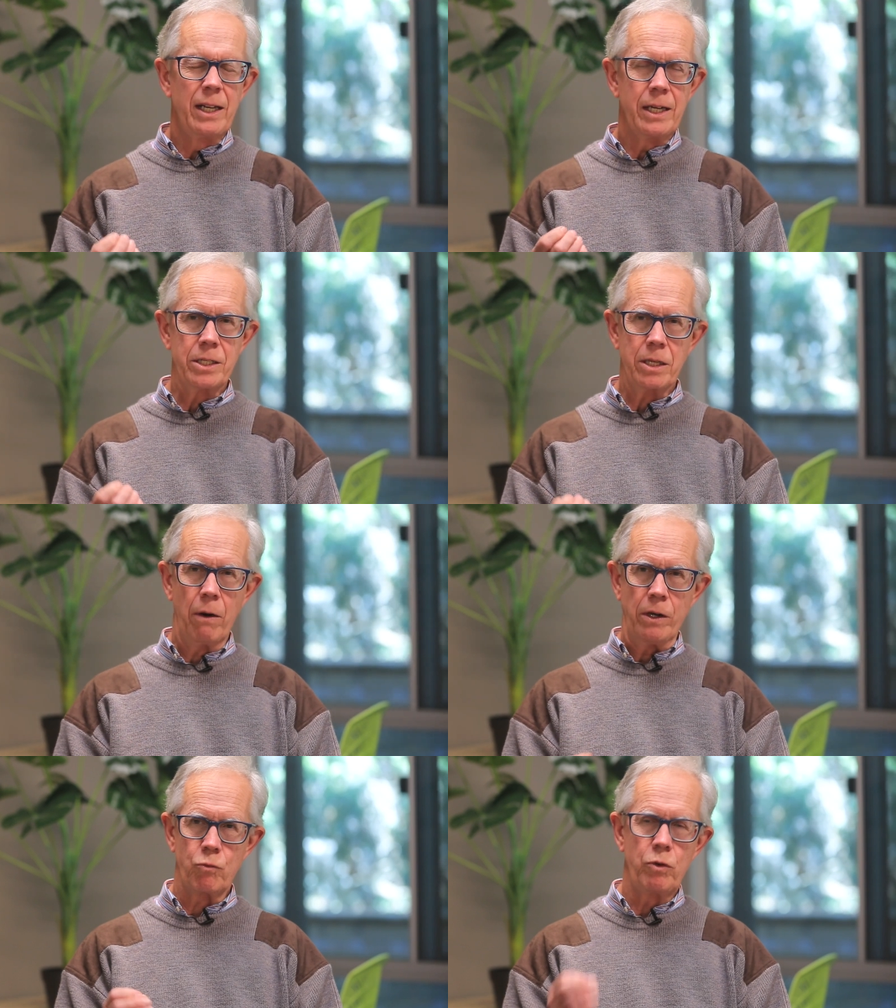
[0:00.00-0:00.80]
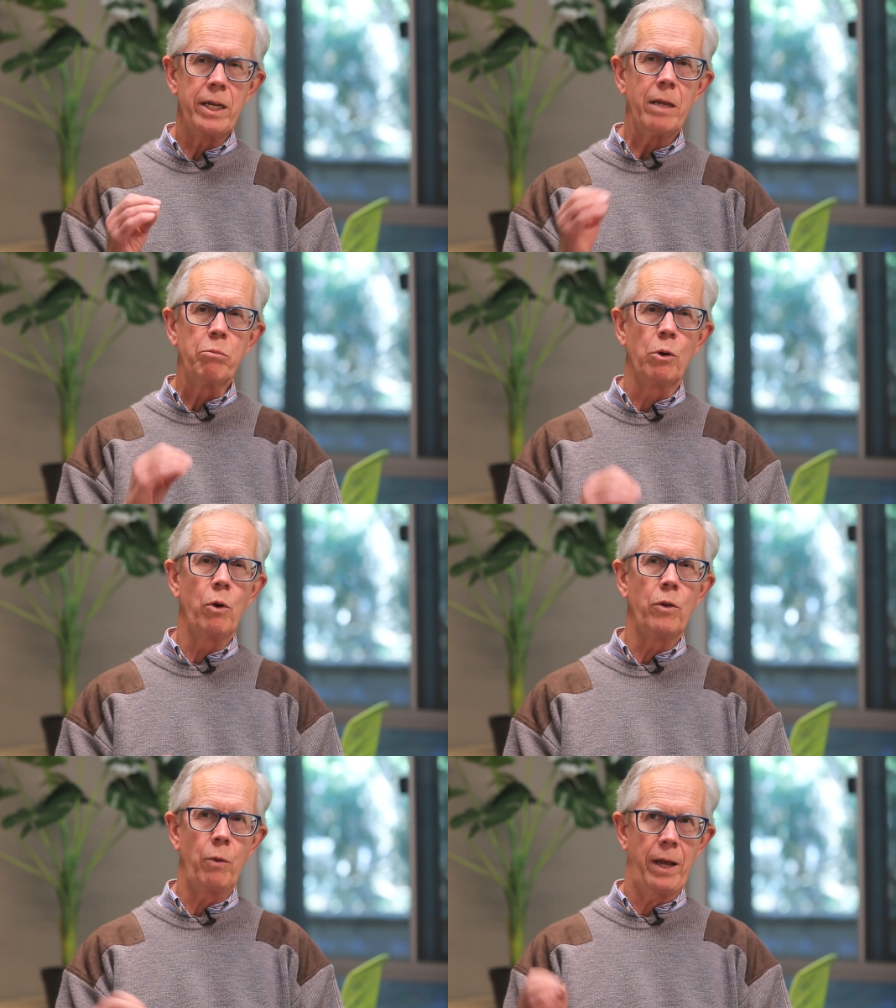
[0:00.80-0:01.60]
And so it's really
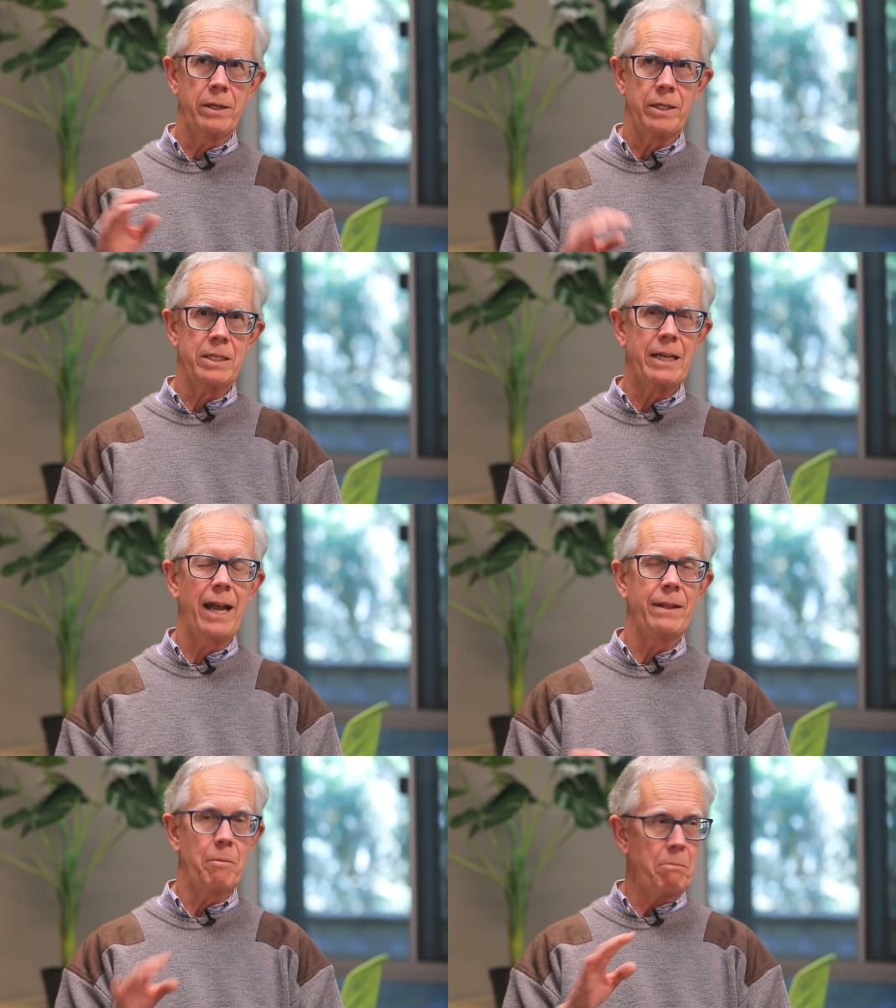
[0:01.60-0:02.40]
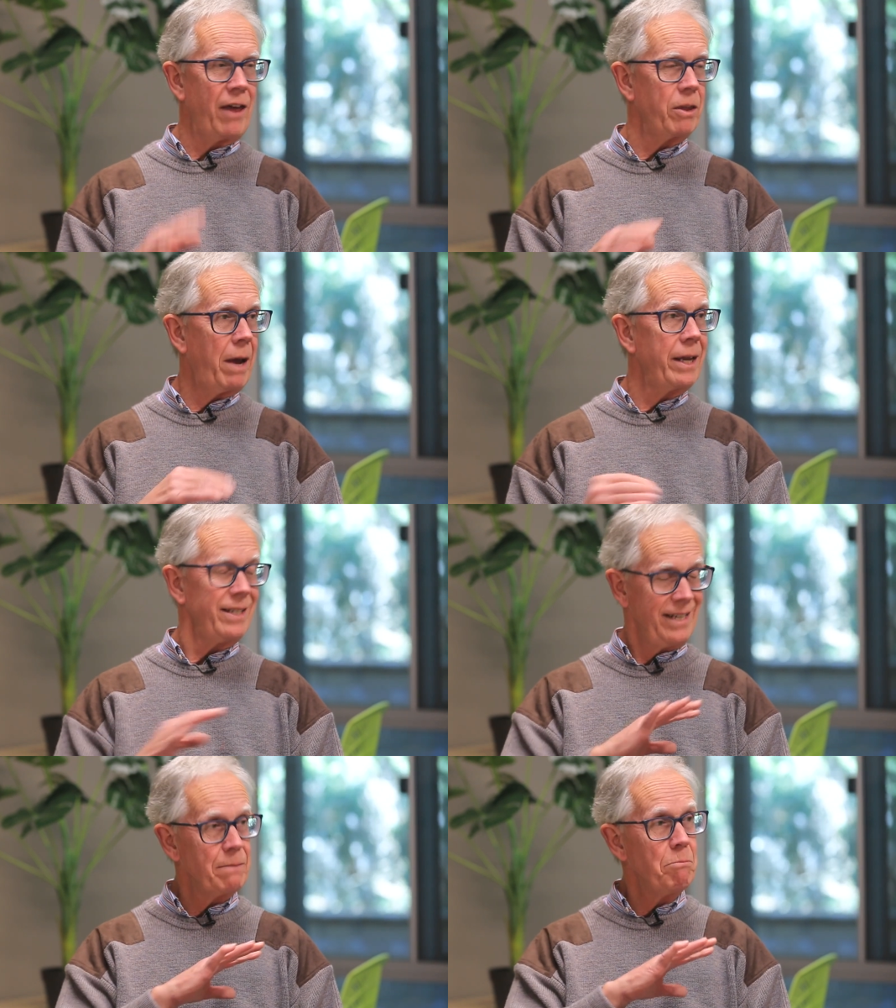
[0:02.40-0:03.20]
important that we understand that
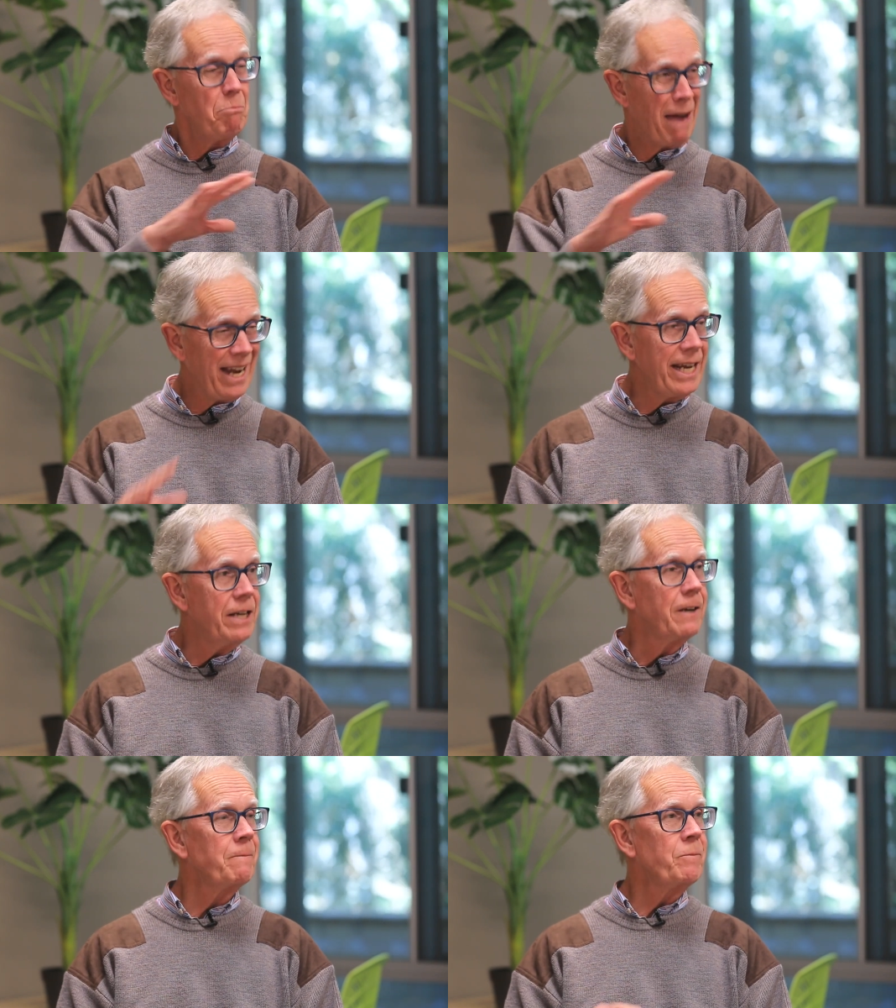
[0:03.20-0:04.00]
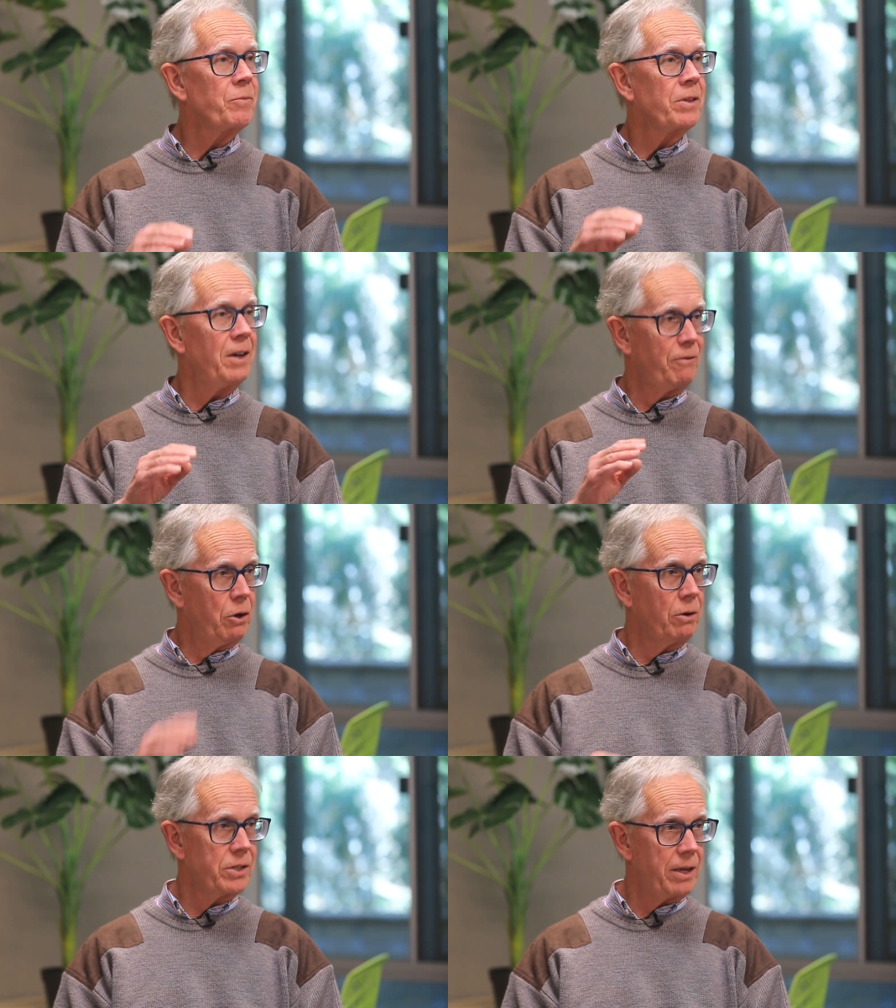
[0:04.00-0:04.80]
mathematics is made of
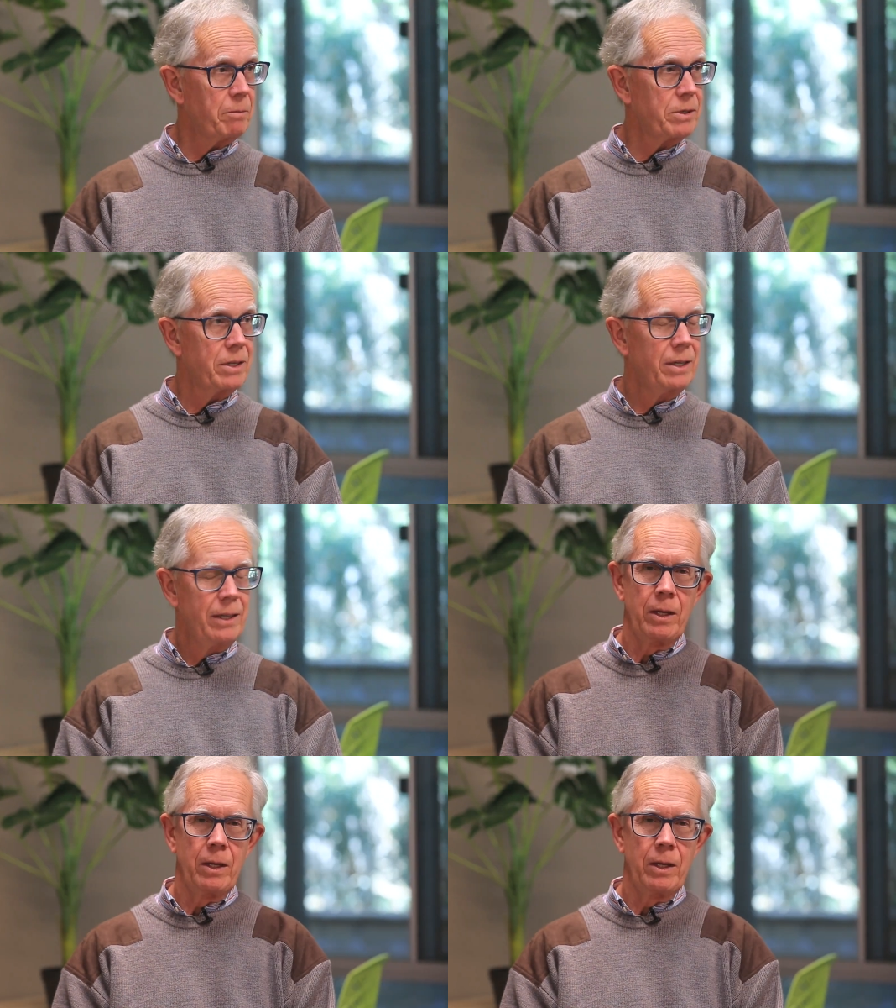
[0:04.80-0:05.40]
concepts.